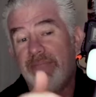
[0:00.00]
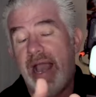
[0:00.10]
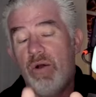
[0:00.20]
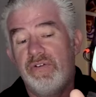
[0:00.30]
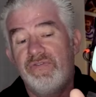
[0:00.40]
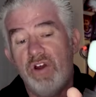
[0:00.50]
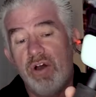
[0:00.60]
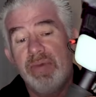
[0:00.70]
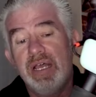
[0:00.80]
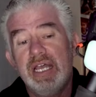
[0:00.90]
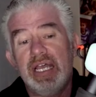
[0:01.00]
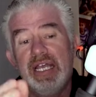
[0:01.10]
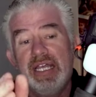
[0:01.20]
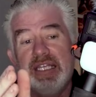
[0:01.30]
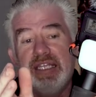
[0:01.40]
power from
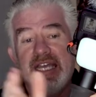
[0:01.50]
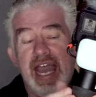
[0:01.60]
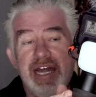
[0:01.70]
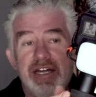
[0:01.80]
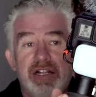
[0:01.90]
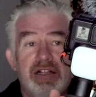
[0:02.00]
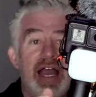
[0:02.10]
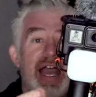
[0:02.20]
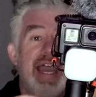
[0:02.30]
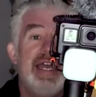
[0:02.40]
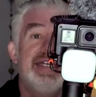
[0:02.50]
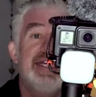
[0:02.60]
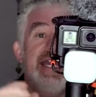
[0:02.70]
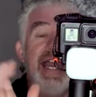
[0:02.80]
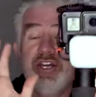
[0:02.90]
the handle. And
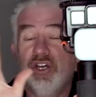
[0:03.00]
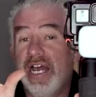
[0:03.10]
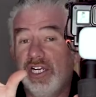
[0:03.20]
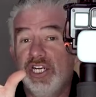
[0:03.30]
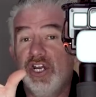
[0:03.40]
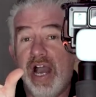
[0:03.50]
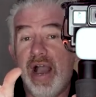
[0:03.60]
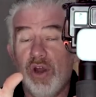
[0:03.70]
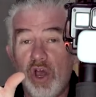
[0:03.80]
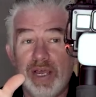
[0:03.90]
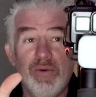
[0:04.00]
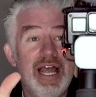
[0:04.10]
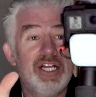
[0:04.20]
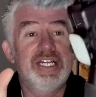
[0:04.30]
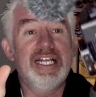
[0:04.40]
I don't actually know how long it will
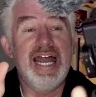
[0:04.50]
actually